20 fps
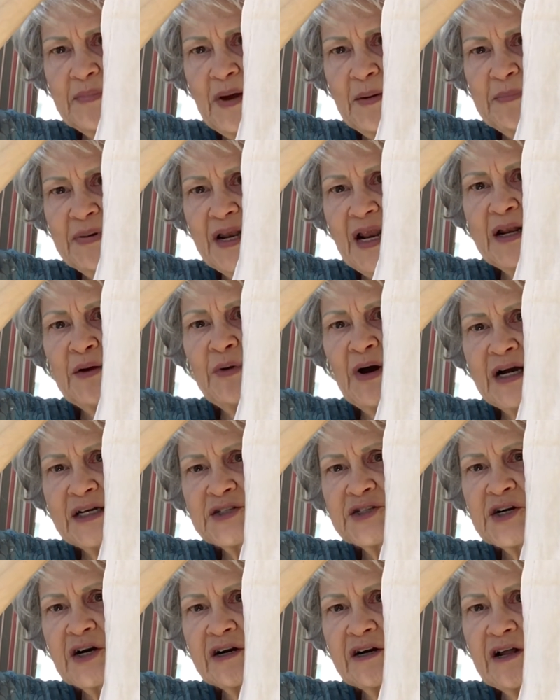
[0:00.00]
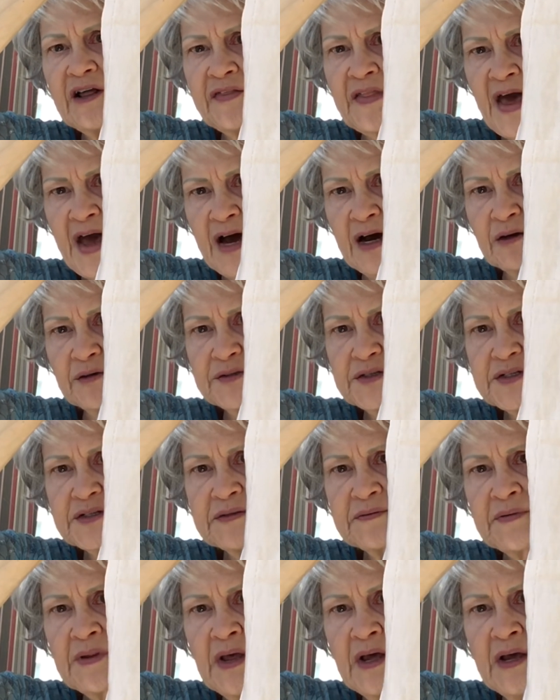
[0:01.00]
But anyway, I started on the house.
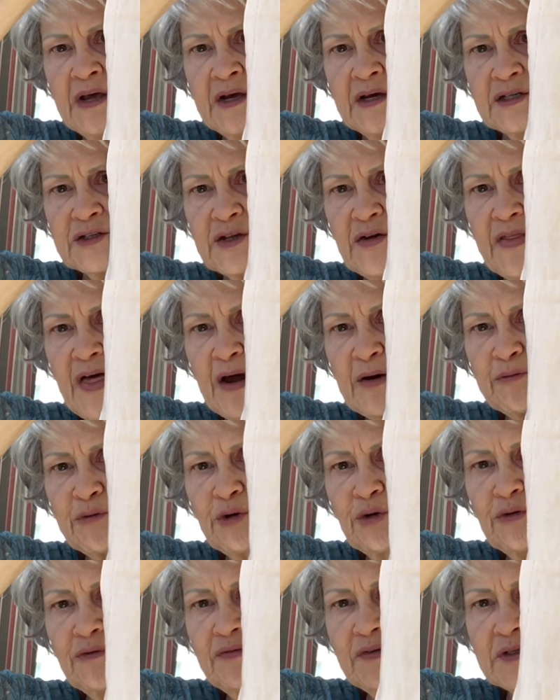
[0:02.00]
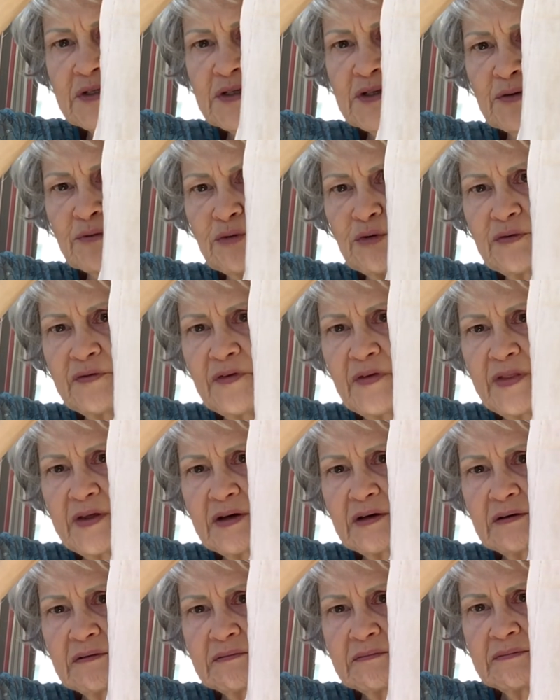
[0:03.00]
So that roof is the roof of
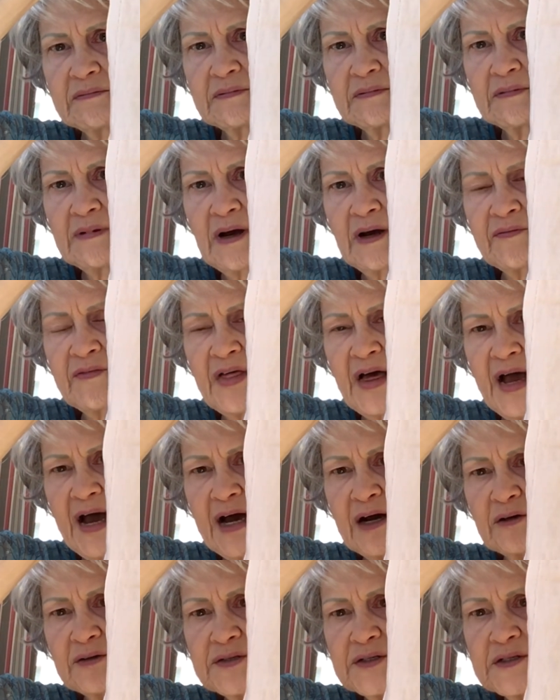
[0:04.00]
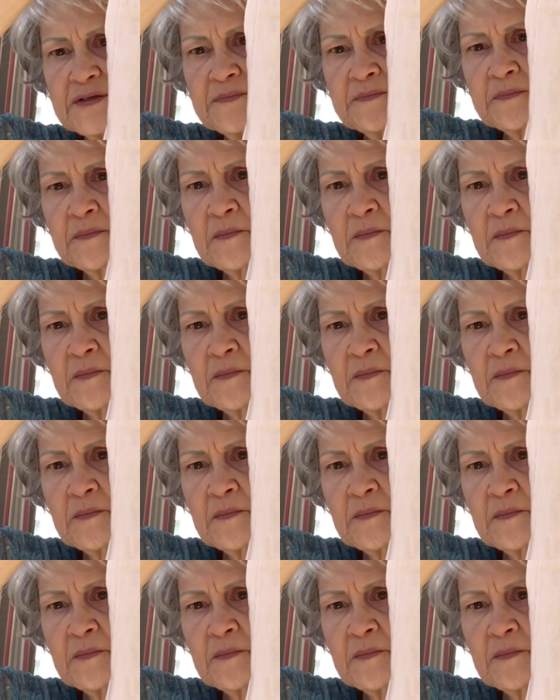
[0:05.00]
the house.